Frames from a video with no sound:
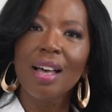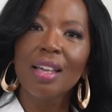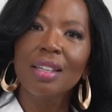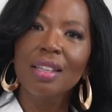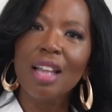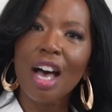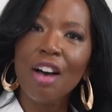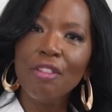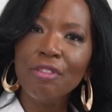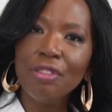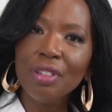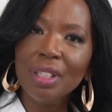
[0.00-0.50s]

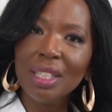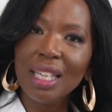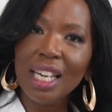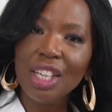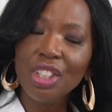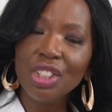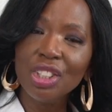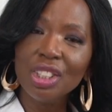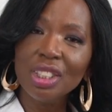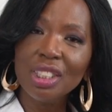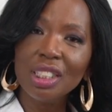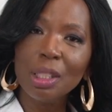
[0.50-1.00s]
Love
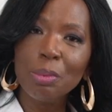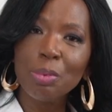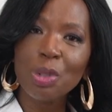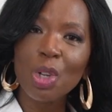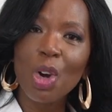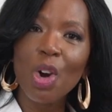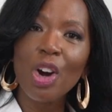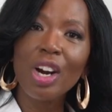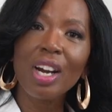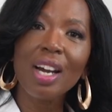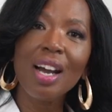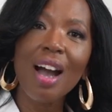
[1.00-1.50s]
relationships
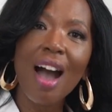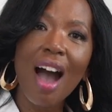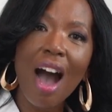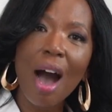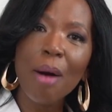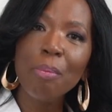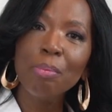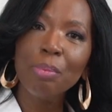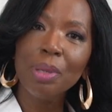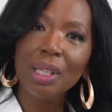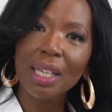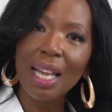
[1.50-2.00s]
are
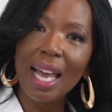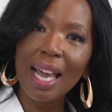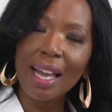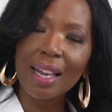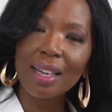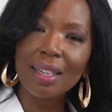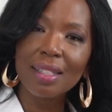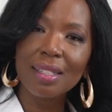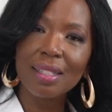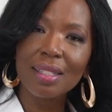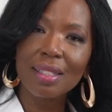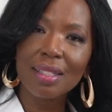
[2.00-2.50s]

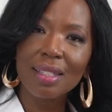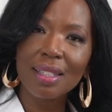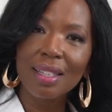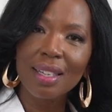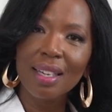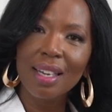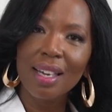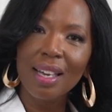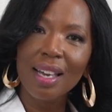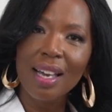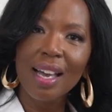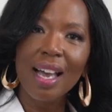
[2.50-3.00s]
complex.
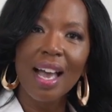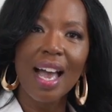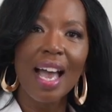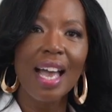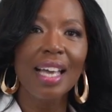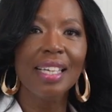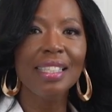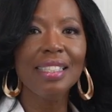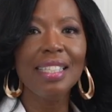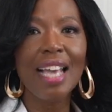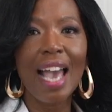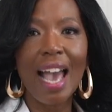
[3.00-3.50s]

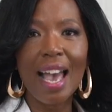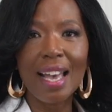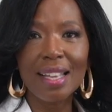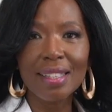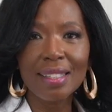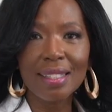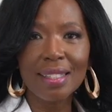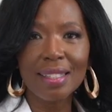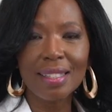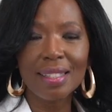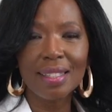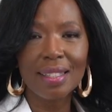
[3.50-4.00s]

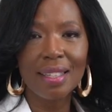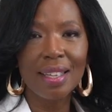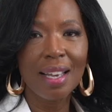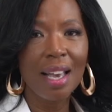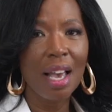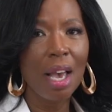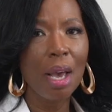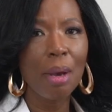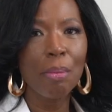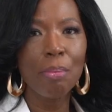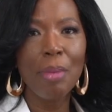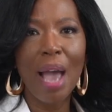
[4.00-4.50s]
Yes,
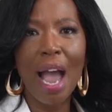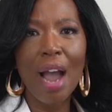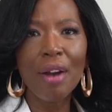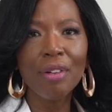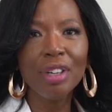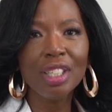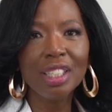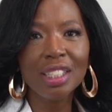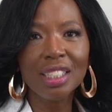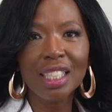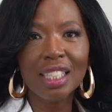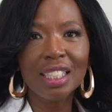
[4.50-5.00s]

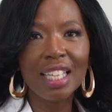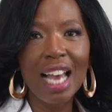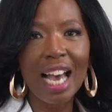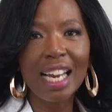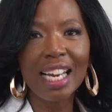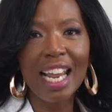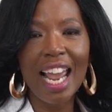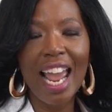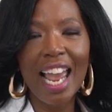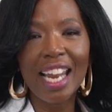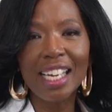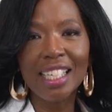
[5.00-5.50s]
marriage did
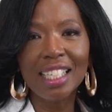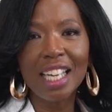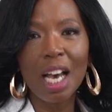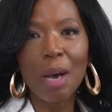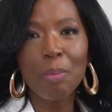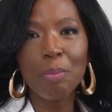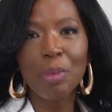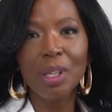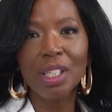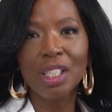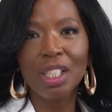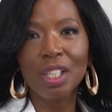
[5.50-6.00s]
not end
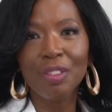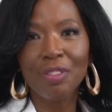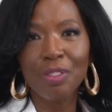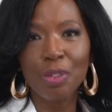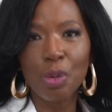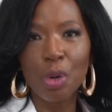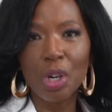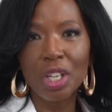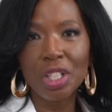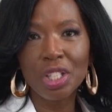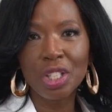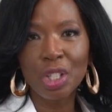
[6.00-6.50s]
up in
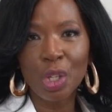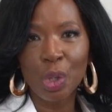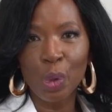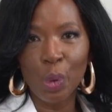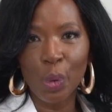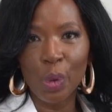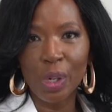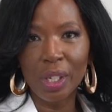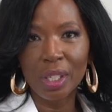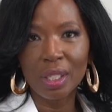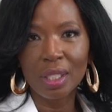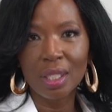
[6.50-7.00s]
divorce
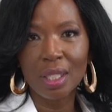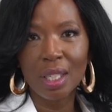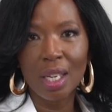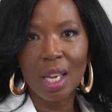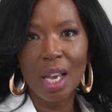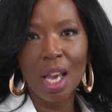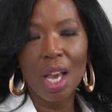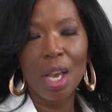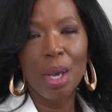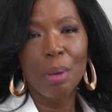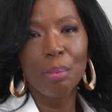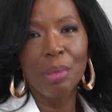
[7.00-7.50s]
court,
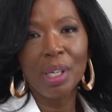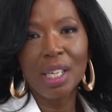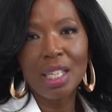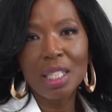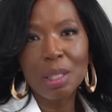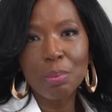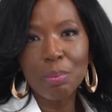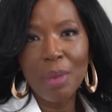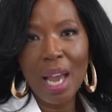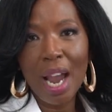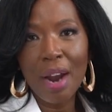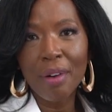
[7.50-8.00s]

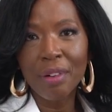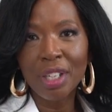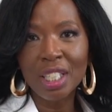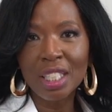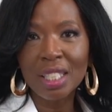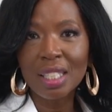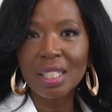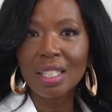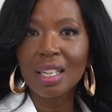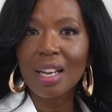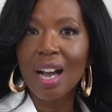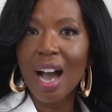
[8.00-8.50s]
because
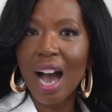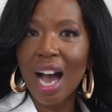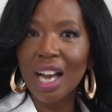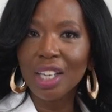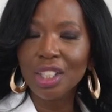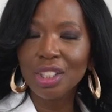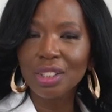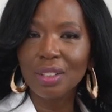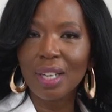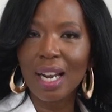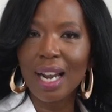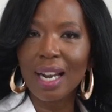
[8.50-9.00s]
marriage is a
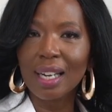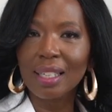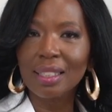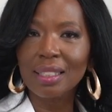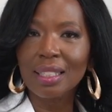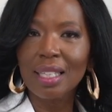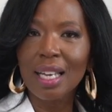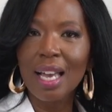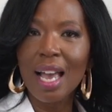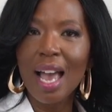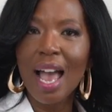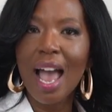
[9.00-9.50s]

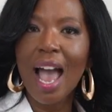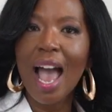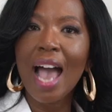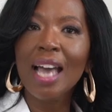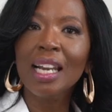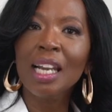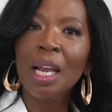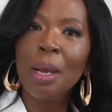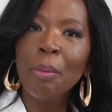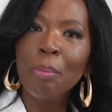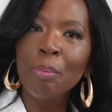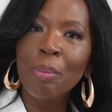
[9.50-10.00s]
contract
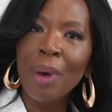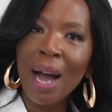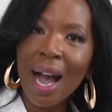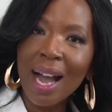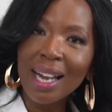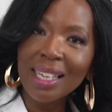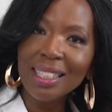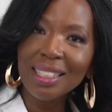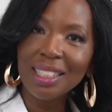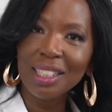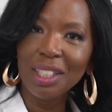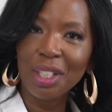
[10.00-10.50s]
and a
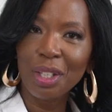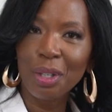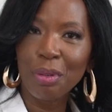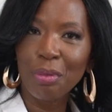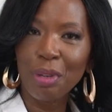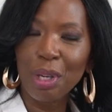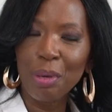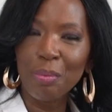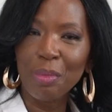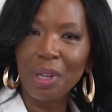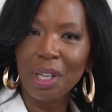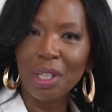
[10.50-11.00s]
binding
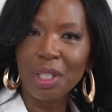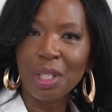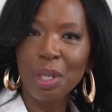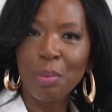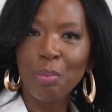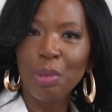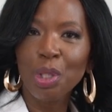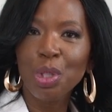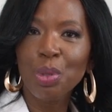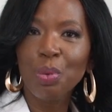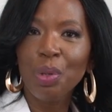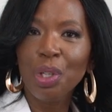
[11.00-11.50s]
agreement
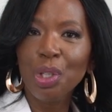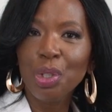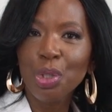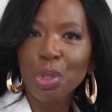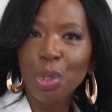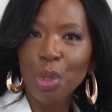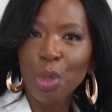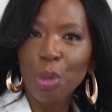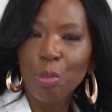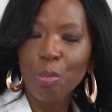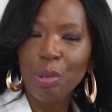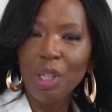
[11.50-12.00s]
between
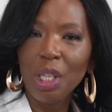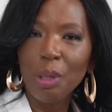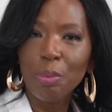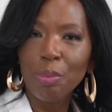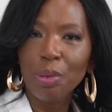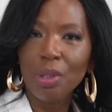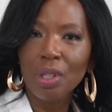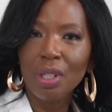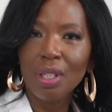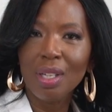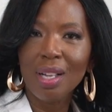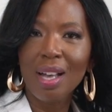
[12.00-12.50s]
two
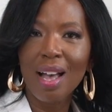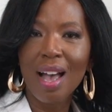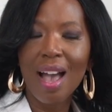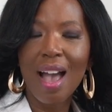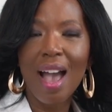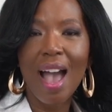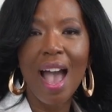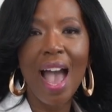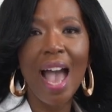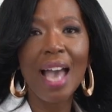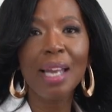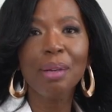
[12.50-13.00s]
people,
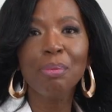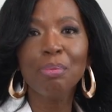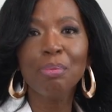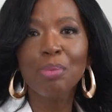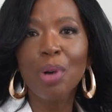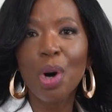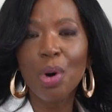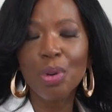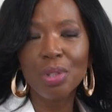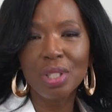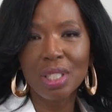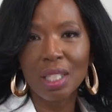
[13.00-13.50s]
and
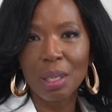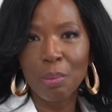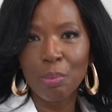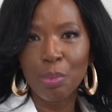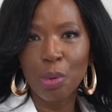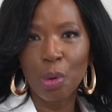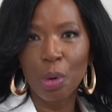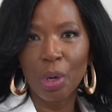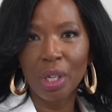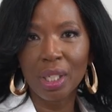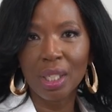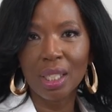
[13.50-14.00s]
most
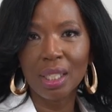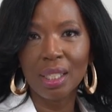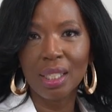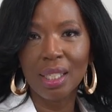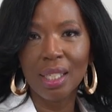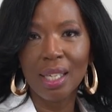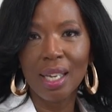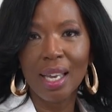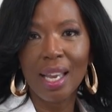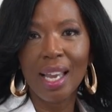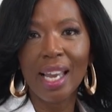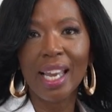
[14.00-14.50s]

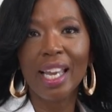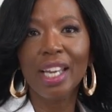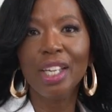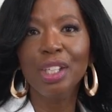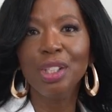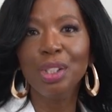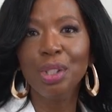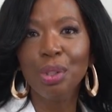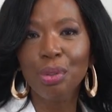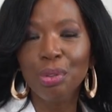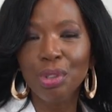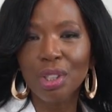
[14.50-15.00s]
importantly, a
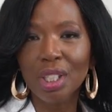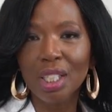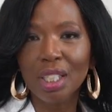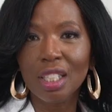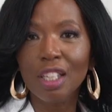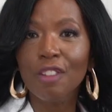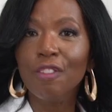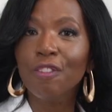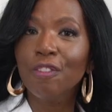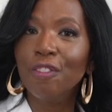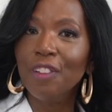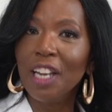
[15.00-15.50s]
union
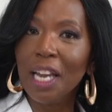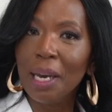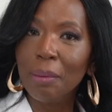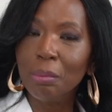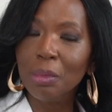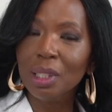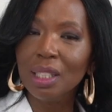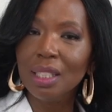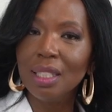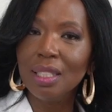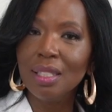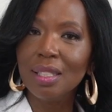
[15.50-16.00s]
of
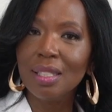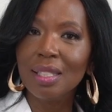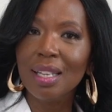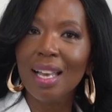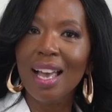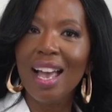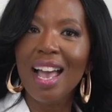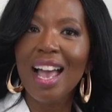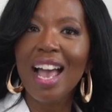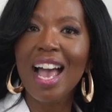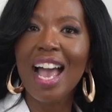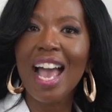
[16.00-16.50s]
families
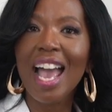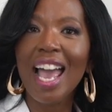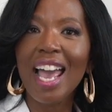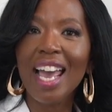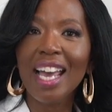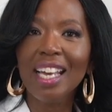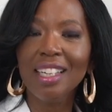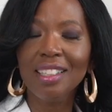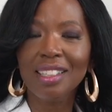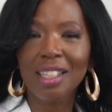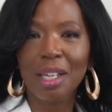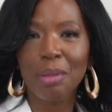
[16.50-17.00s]

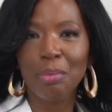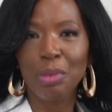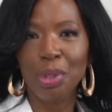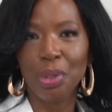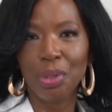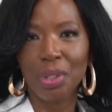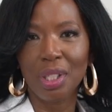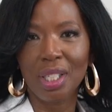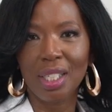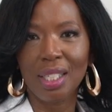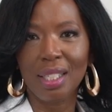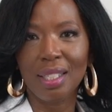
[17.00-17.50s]
and
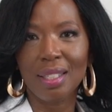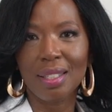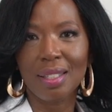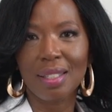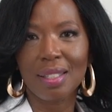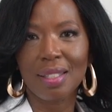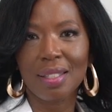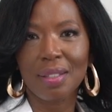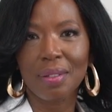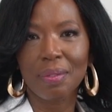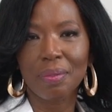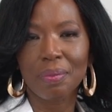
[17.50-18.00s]

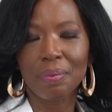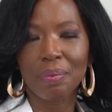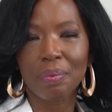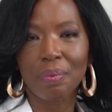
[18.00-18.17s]
communities.